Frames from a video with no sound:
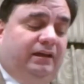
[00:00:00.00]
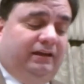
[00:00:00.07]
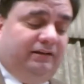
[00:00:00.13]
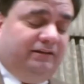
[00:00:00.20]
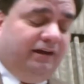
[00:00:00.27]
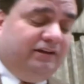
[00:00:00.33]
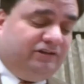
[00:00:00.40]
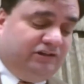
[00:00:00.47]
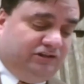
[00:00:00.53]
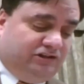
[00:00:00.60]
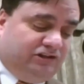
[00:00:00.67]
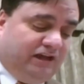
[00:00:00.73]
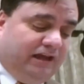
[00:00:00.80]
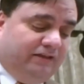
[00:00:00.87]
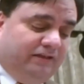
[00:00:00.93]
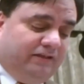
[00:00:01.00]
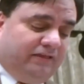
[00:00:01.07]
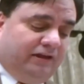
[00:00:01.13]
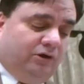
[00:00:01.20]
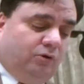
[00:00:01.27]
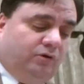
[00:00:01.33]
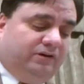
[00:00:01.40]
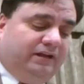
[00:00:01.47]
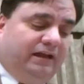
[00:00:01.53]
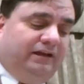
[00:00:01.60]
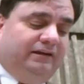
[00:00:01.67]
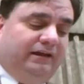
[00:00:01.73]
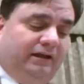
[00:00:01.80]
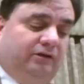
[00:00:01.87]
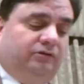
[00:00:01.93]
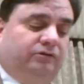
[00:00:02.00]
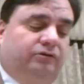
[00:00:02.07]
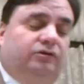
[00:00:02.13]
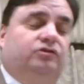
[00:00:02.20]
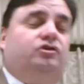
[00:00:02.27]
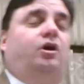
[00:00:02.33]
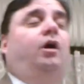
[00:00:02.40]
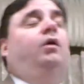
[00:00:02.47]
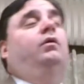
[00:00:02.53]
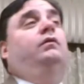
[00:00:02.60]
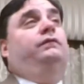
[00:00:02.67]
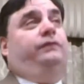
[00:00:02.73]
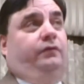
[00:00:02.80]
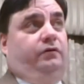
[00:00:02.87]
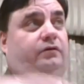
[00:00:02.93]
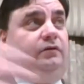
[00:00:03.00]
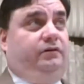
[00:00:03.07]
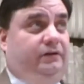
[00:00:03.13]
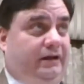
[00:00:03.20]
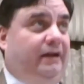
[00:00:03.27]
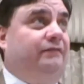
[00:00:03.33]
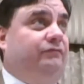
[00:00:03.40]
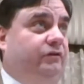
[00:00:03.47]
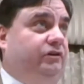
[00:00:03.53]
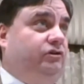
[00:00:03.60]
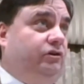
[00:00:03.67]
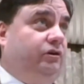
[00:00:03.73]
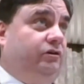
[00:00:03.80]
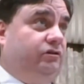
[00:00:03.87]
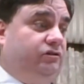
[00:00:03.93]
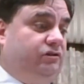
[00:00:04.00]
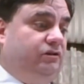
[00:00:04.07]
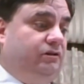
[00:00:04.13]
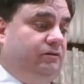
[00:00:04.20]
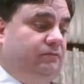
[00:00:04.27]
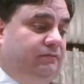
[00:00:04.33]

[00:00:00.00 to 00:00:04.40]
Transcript: It doesn't say that they ordained elders over every church.